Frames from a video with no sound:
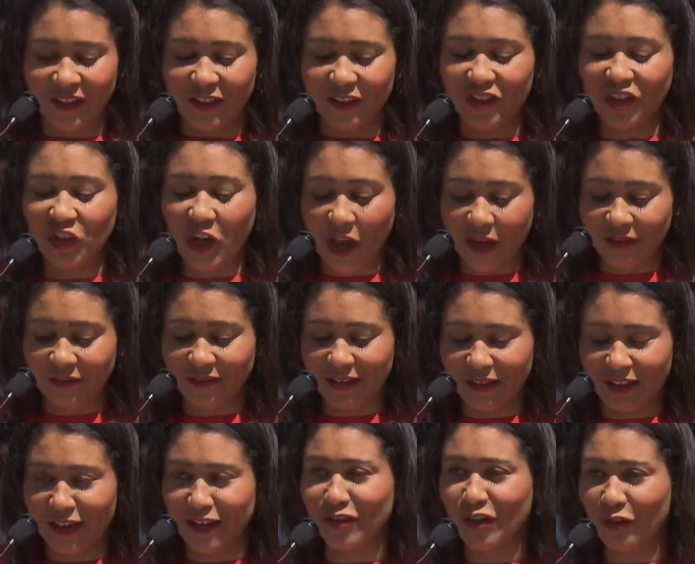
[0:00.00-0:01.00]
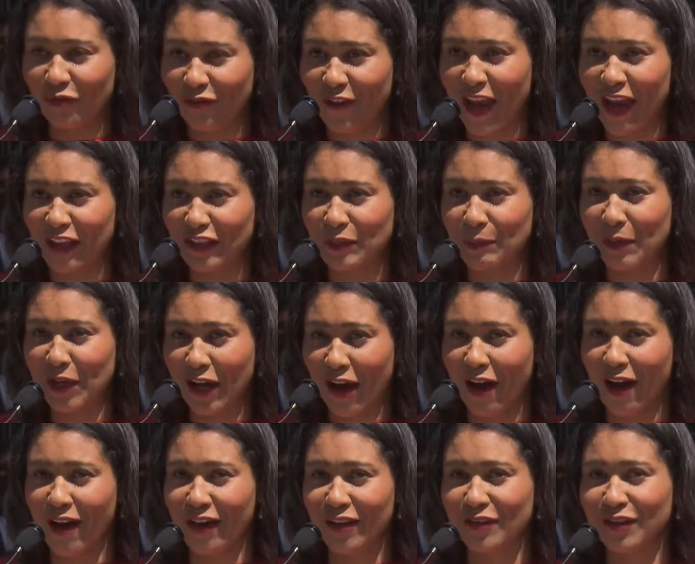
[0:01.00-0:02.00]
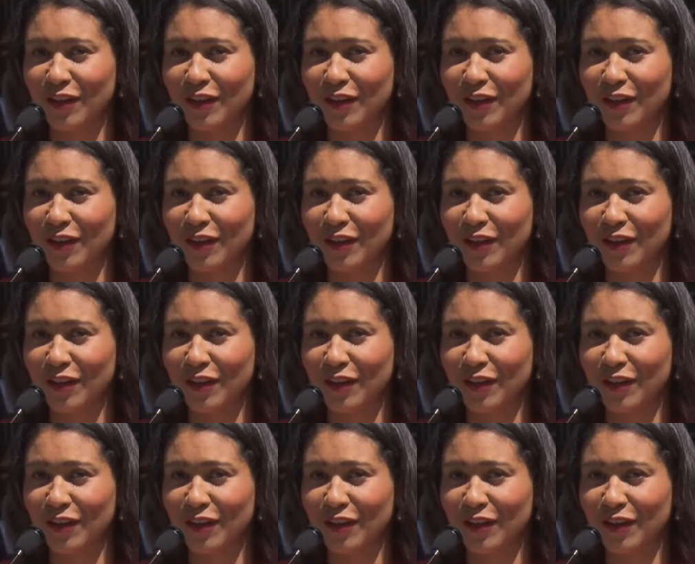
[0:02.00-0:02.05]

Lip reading: shut in your face because